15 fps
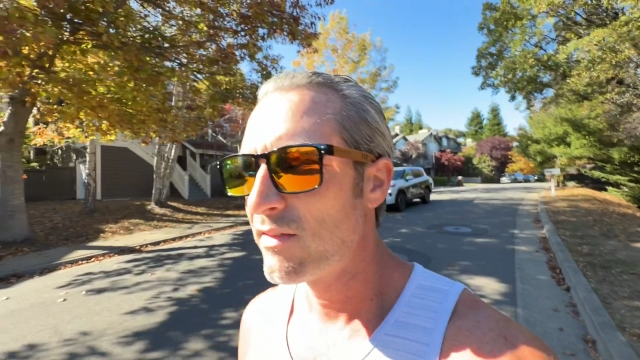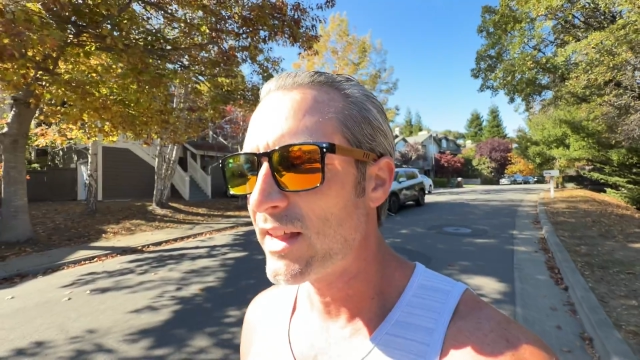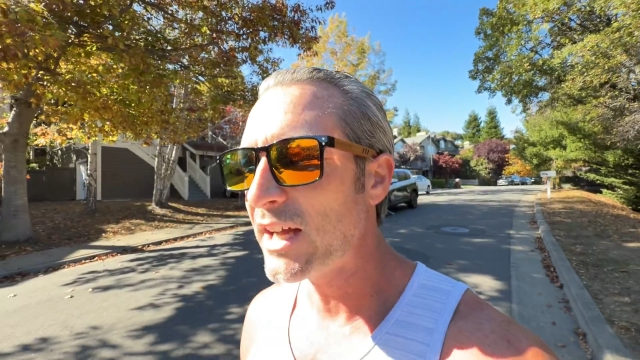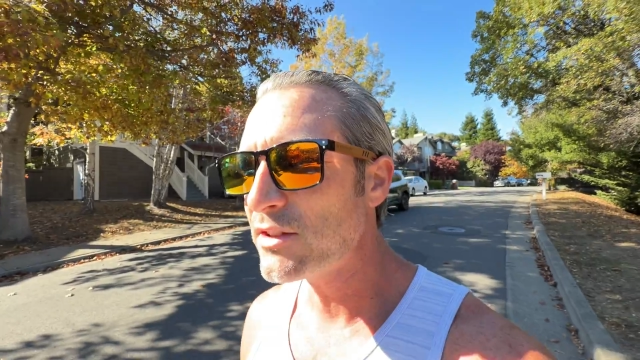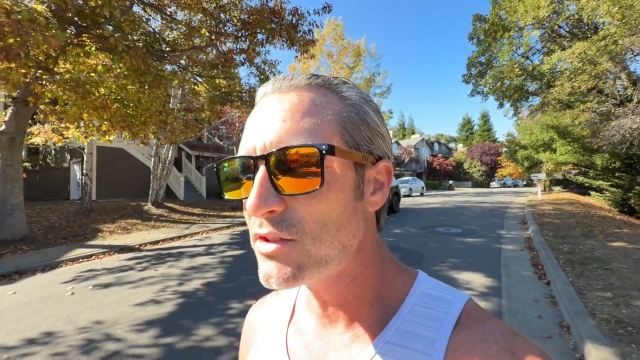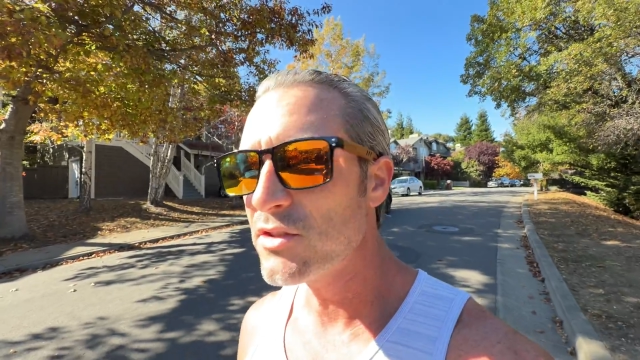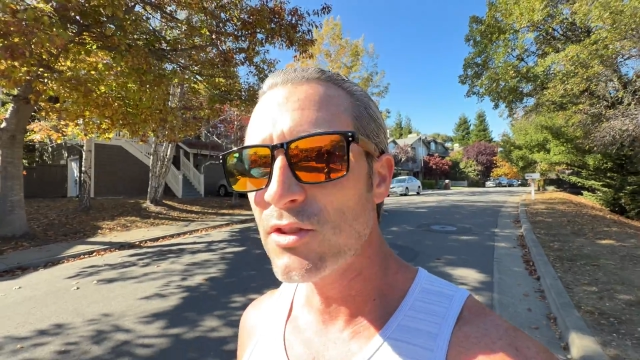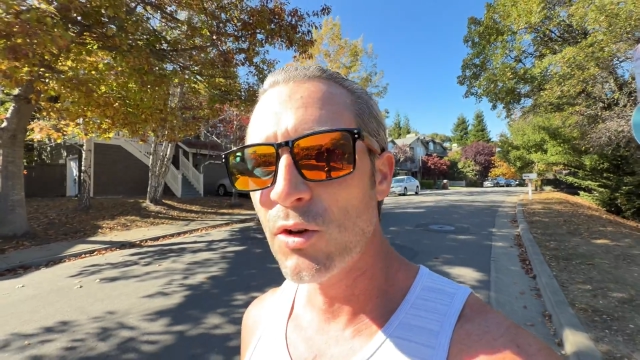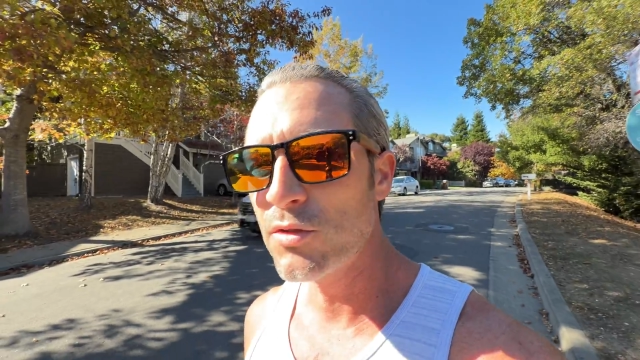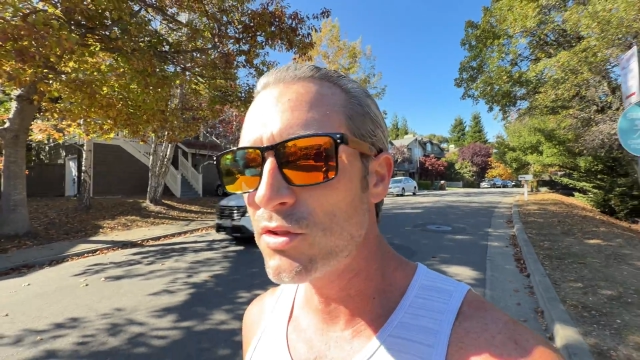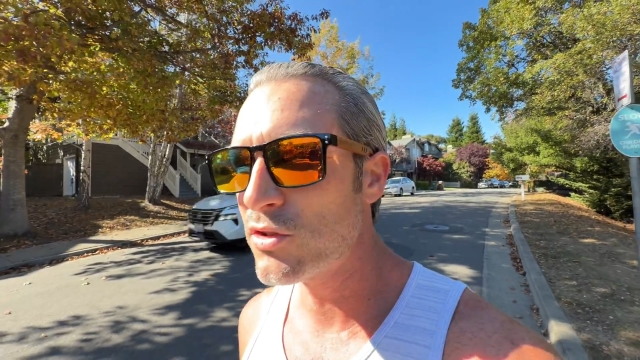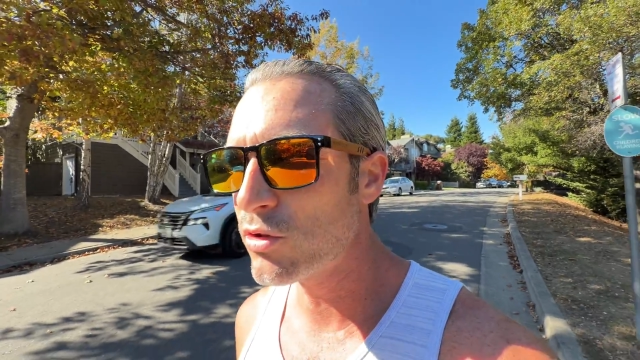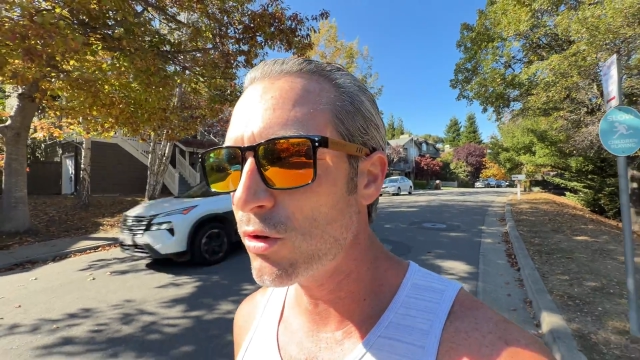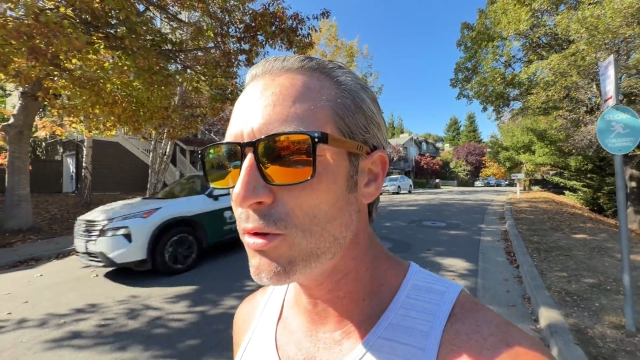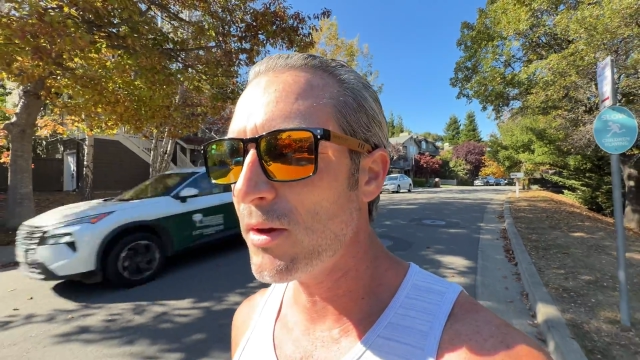That just goes to
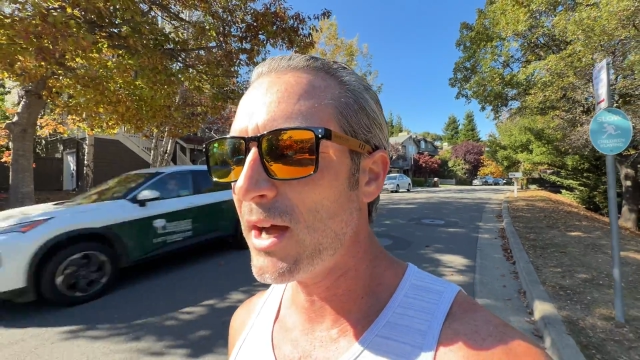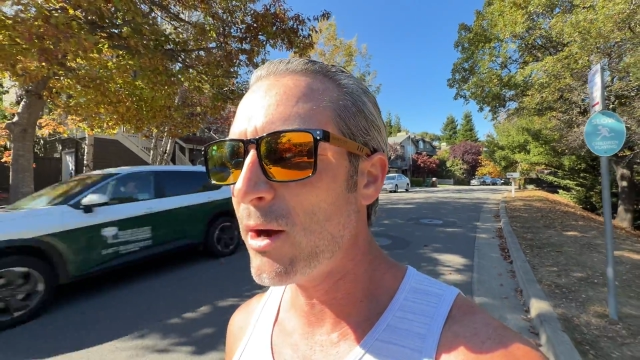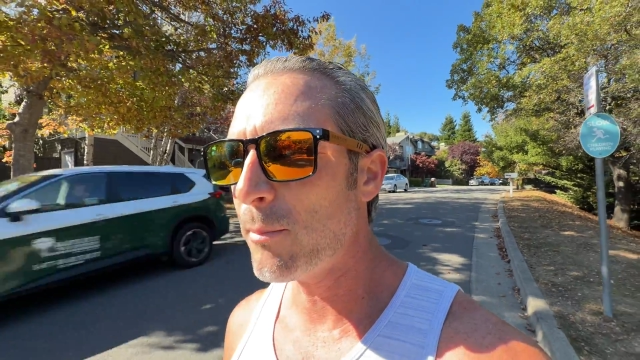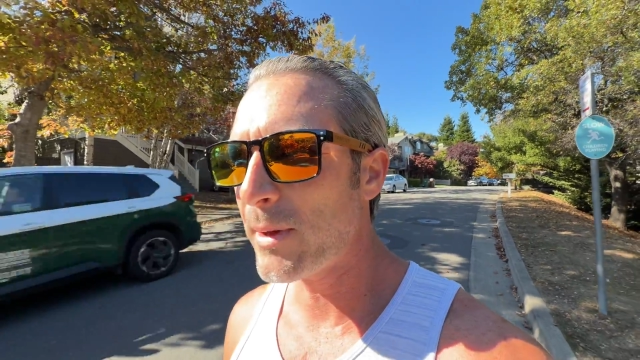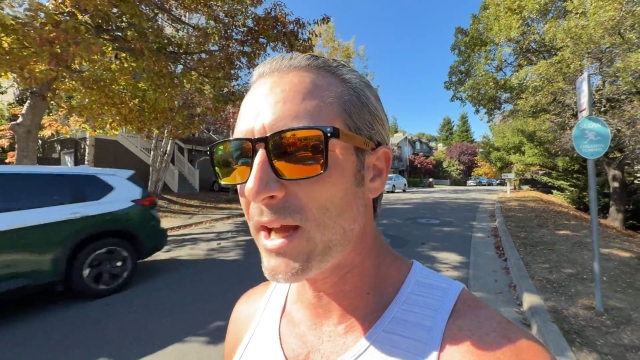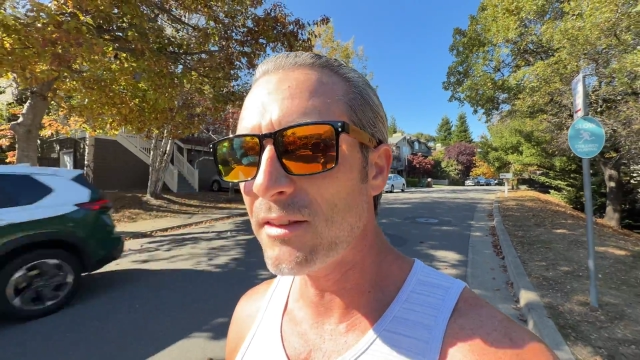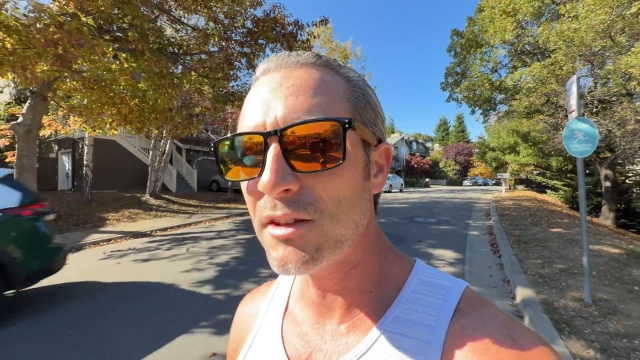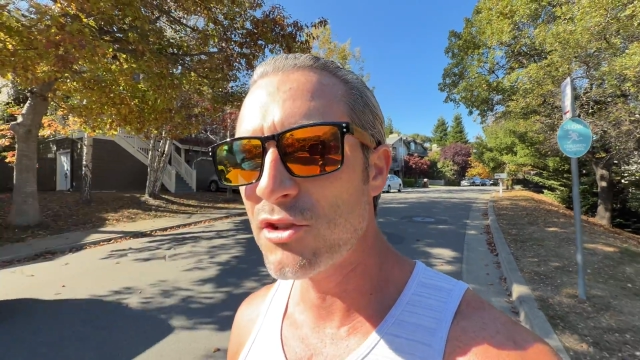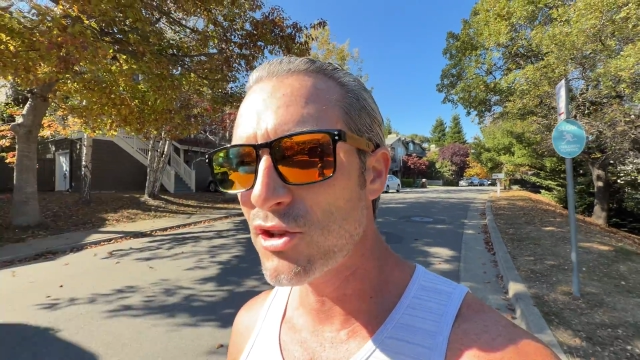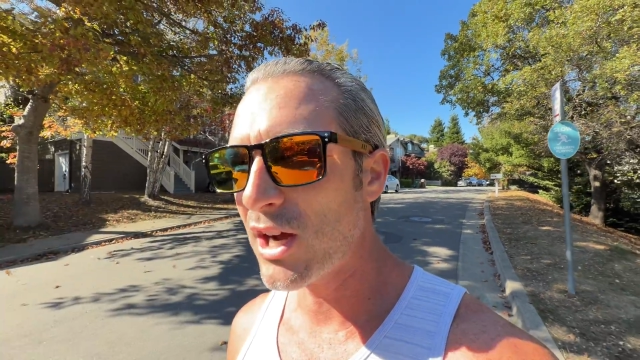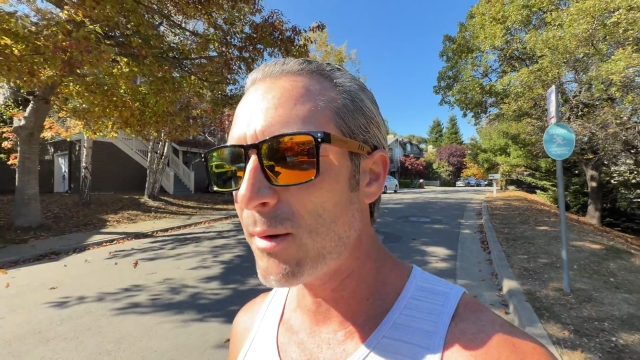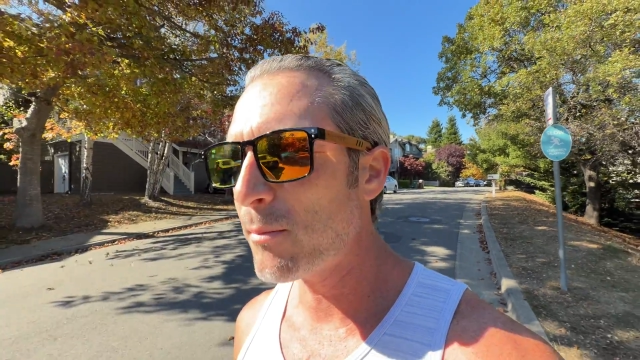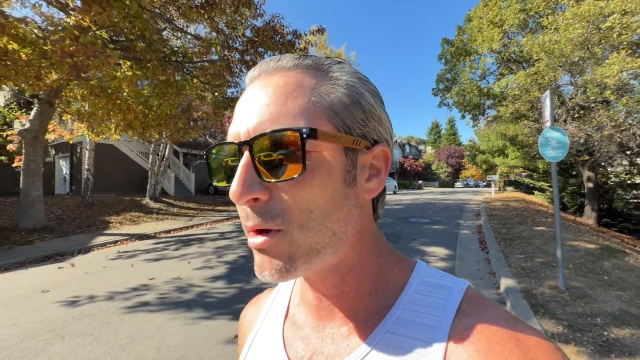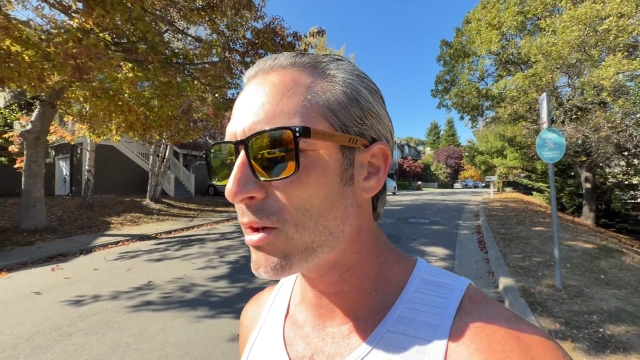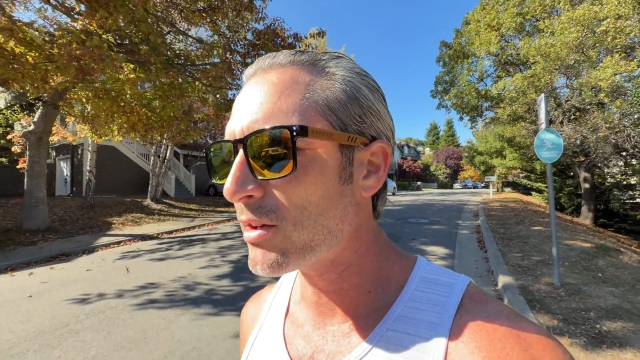show you how bad the
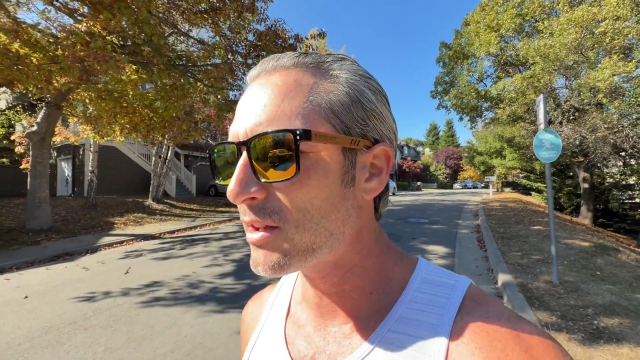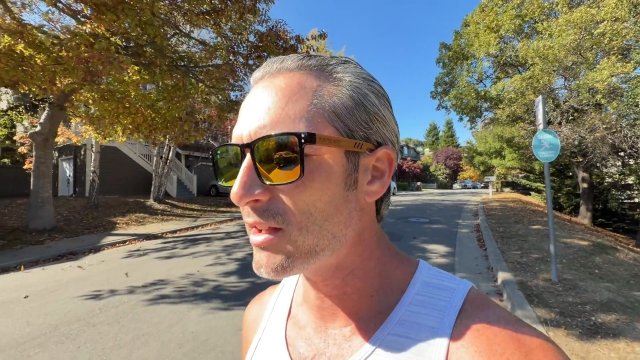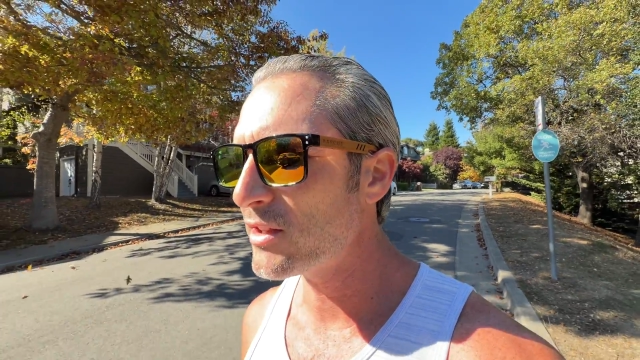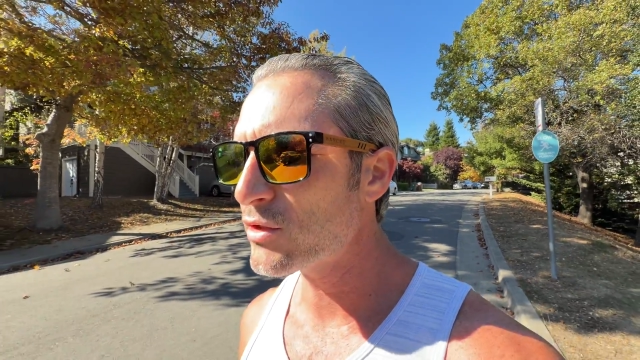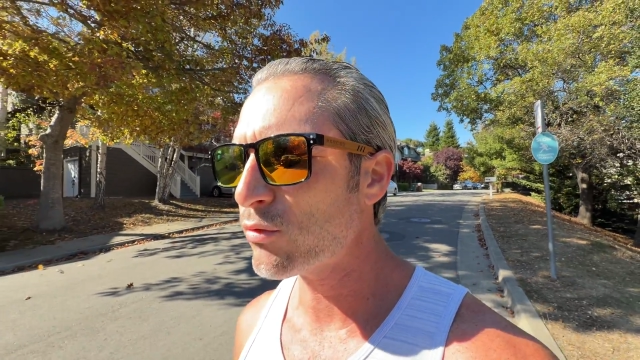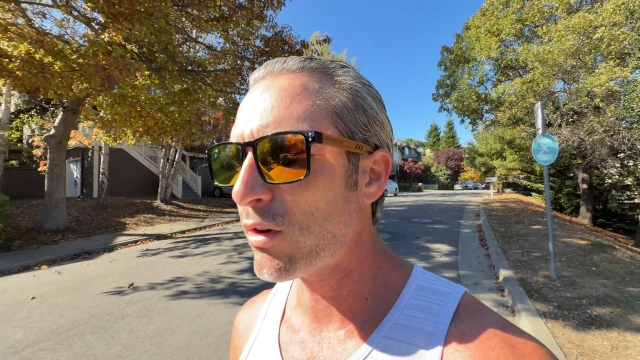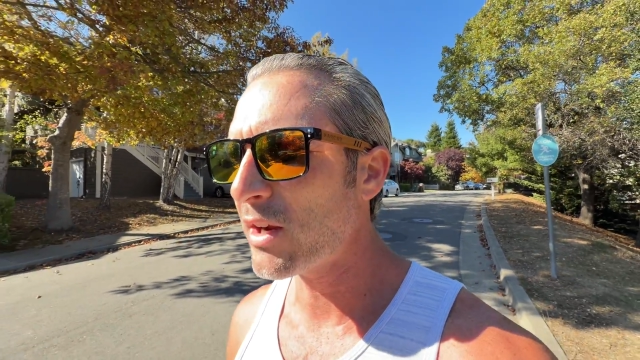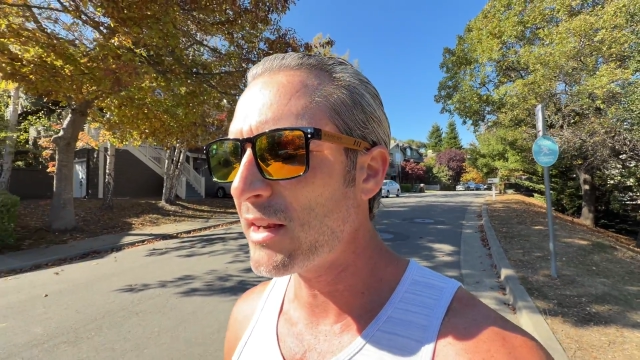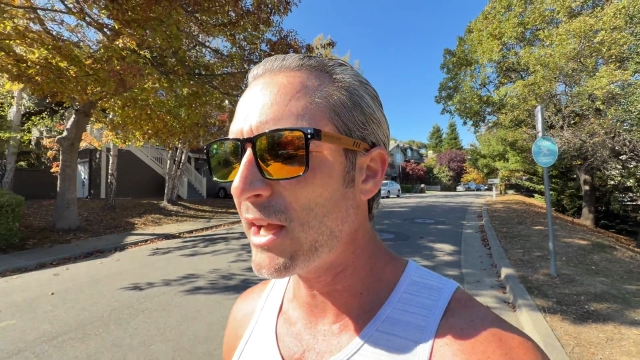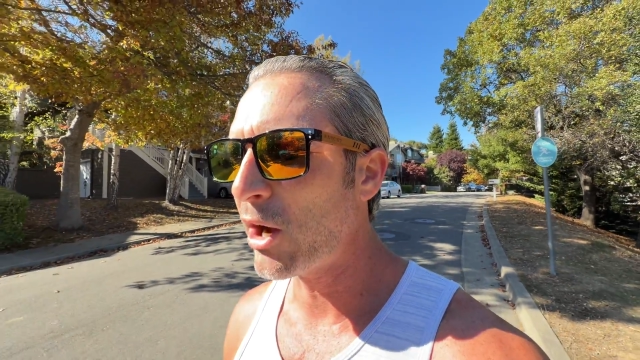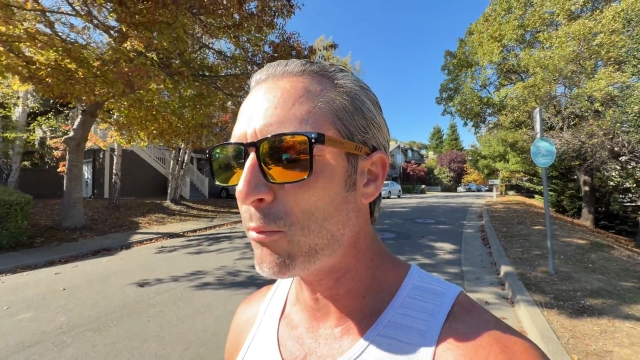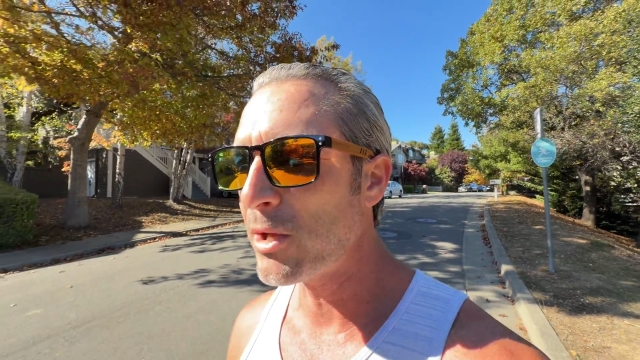job market is right now.